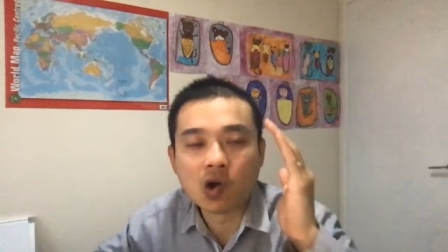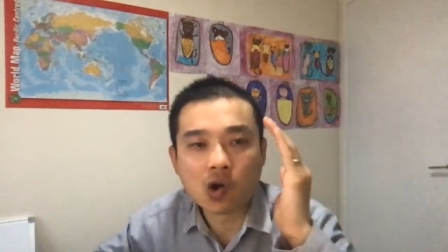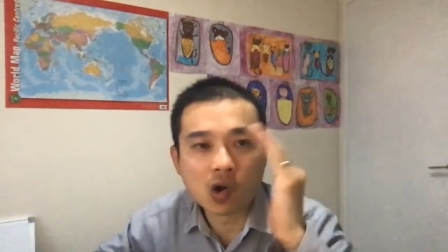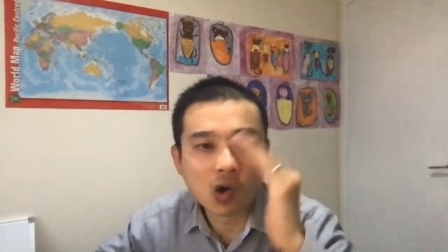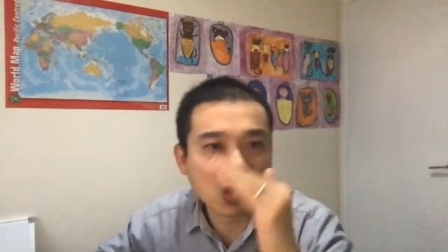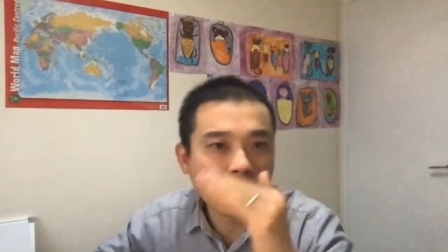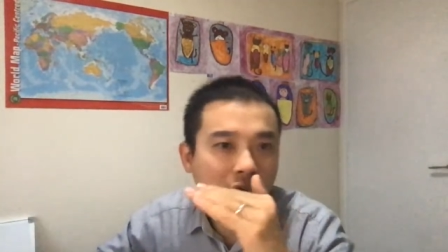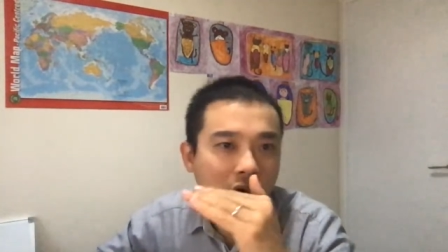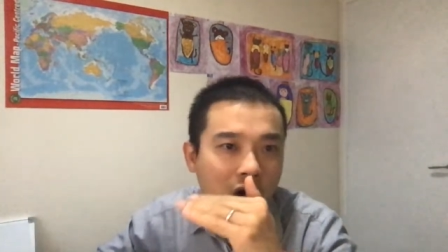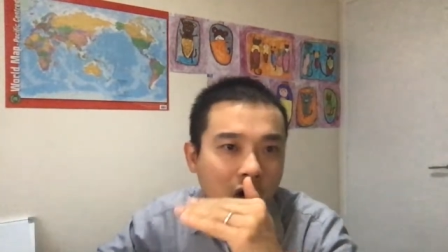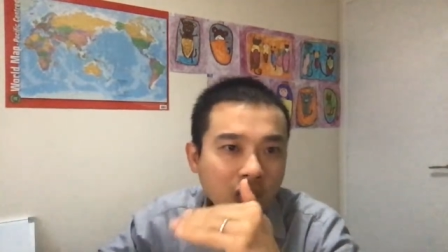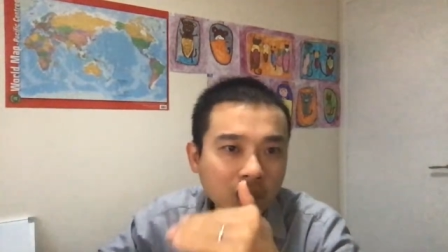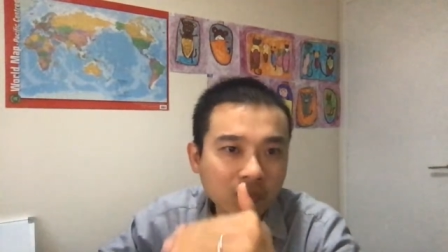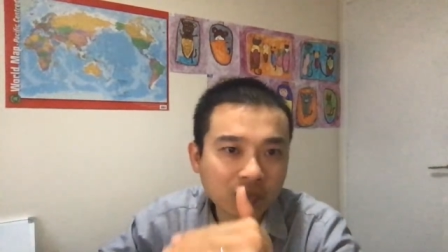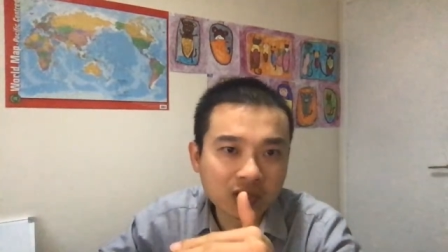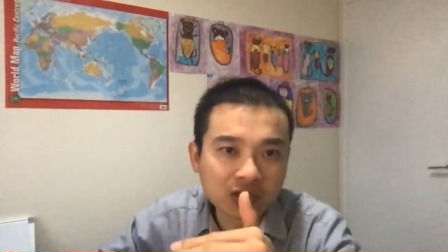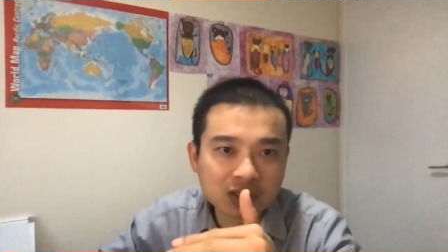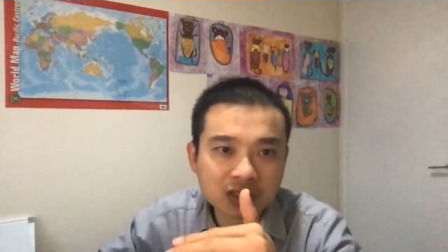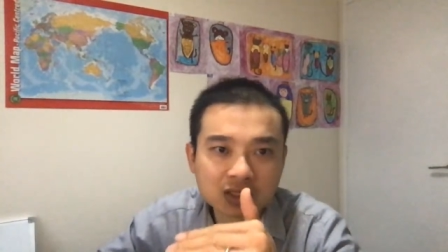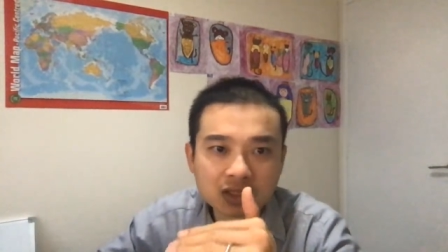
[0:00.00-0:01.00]
all
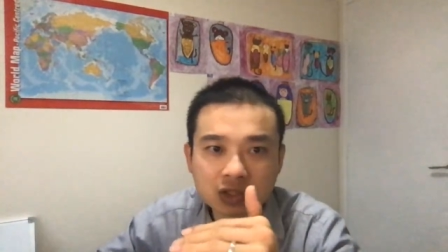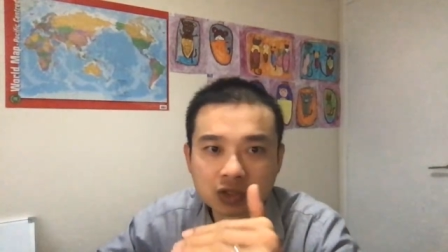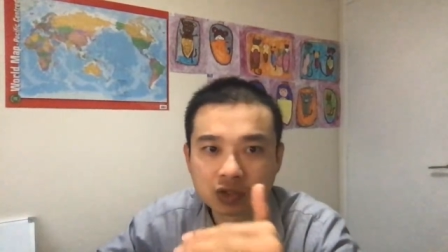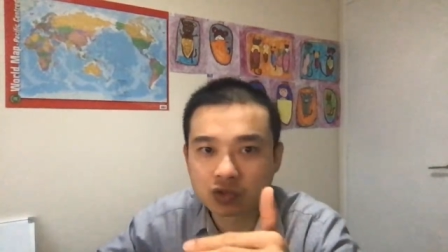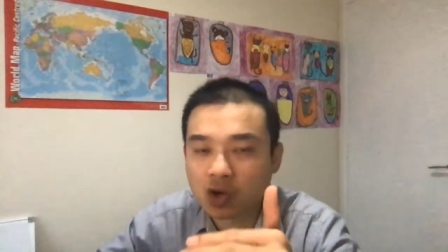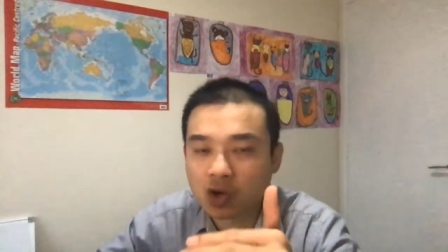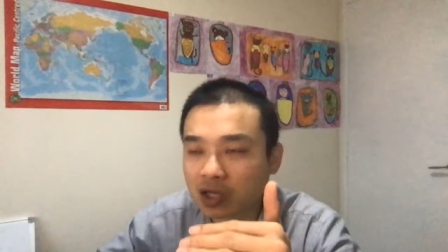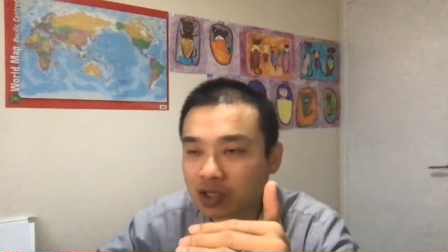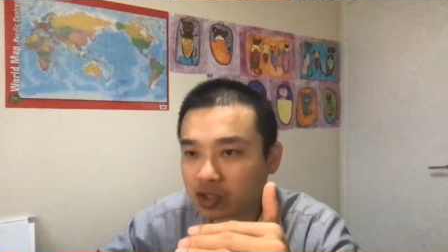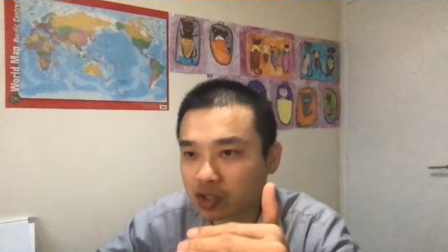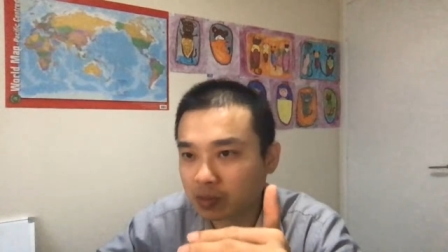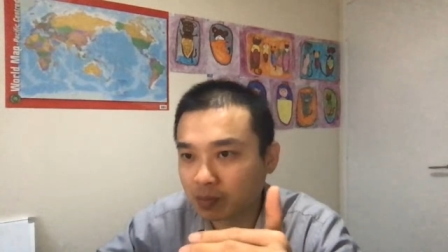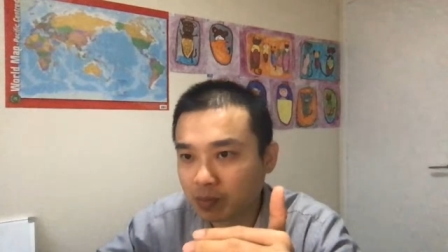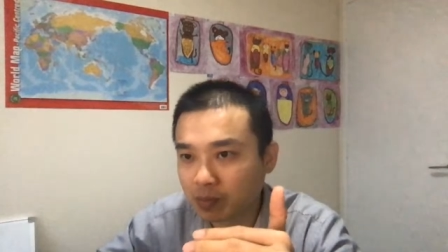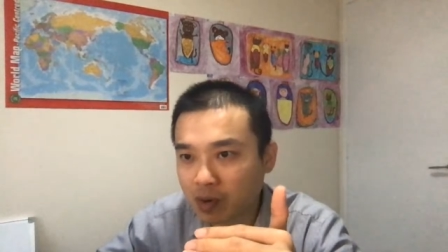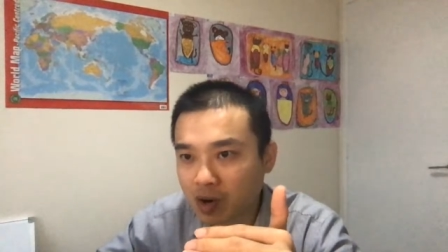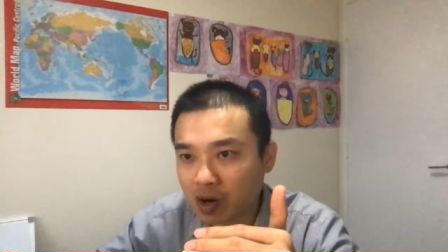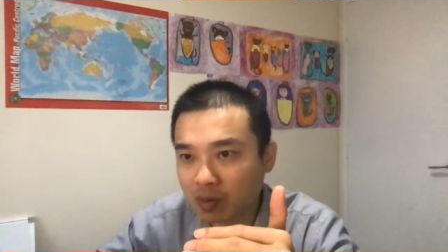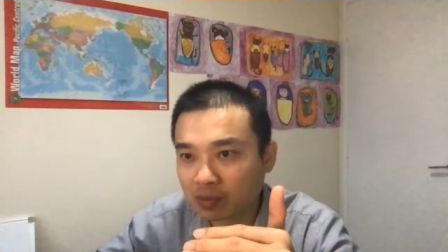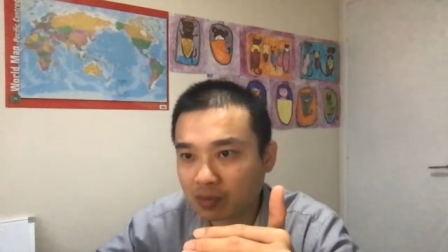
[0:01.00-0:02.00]
this structure
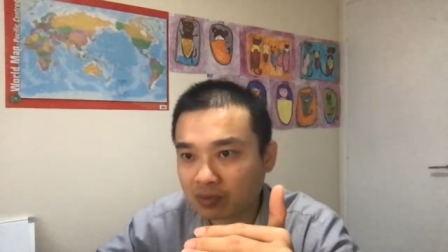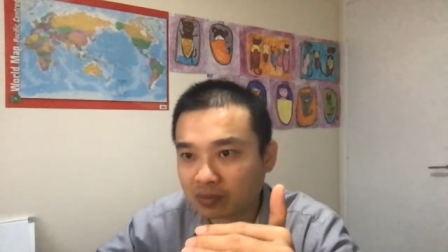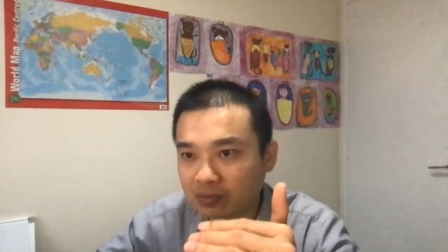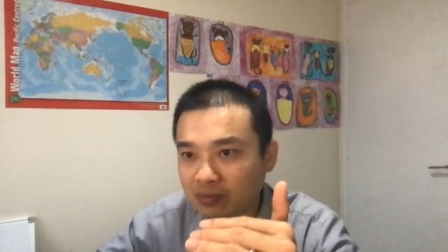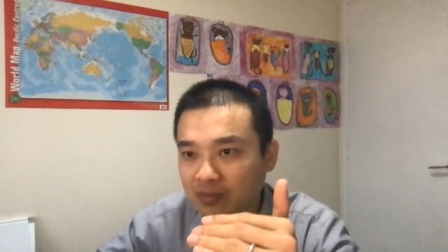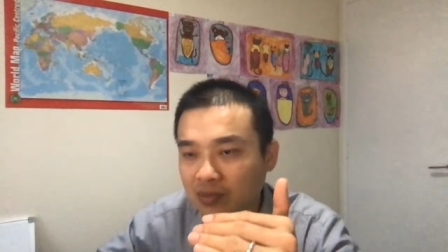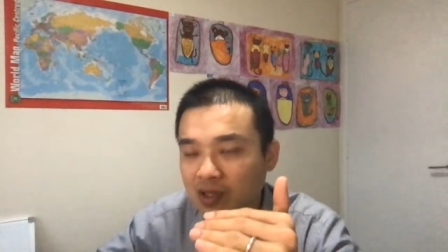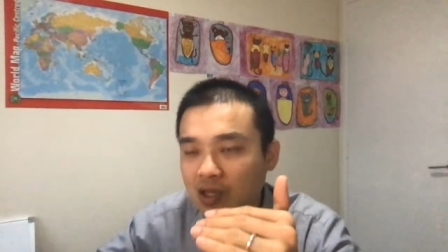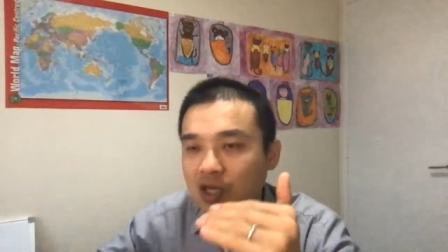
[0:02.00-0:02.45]
problem,